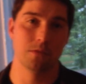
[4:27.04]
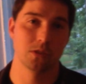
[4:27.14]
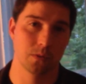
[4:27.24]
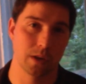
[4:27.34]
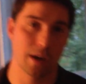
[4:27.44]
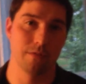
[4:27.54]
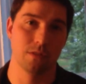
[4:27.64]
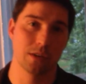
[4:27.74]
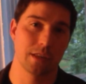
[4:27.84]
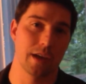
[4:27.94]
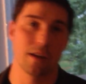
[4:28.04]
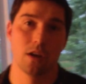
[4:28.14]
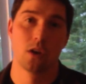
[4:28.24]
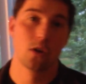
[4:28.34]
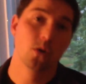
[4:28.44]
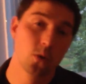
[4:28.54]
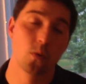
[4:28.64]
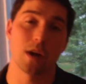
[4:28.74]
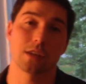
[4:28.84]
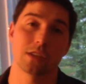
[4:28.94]
so we kind of looked at who
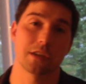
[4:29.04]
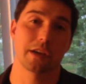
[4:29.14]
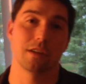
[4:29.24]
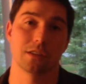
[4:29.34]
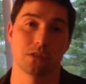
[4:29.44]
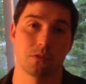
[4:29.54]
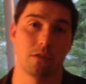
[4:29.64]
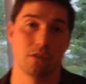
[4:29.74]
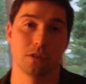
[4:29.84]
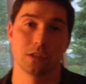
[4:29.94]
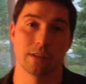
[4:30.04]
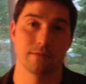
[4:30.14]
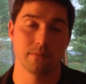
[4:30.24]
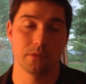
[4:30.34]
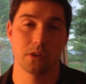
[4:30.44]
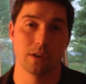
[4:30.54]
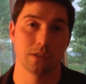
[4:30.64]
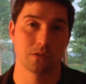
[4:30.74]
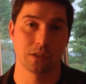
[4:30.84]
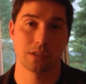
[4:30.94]
watches psychological thrillers and their
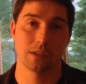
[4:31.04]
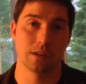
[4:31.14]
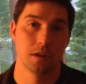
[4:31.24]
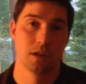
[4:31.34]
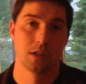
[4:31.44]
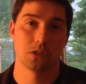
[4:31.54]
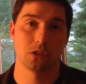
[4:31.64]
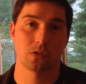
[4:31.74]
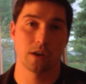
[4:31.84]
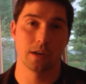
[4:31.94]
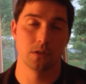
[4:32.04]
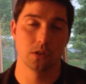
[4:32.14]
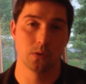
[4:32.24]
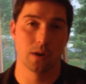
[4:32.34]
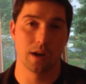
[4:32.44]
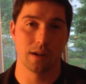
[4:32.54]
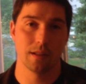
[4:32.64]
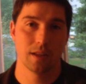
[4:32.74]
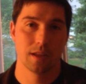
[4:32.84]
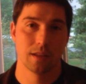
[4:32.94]
interests, and just trying
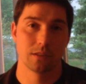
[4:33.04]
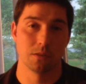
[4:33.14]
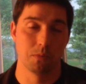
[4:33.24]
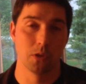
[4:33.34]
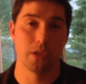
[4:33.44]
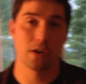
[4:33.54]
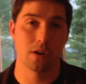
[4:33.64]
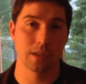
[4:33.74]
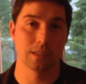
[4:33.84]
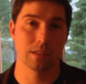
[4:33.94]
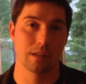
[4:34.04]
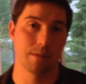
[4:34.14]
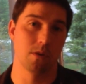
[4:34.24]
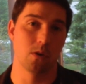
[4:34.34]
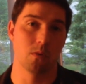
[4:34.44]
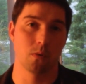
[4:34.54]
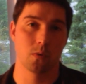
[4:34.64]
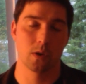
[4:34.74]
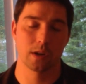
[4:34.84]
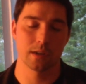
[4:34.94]
to build that audience and let them know what we're
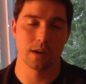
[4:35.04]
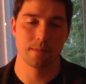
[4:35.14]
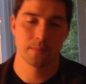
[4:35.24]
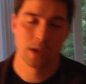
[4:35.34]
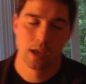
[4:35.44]
working on.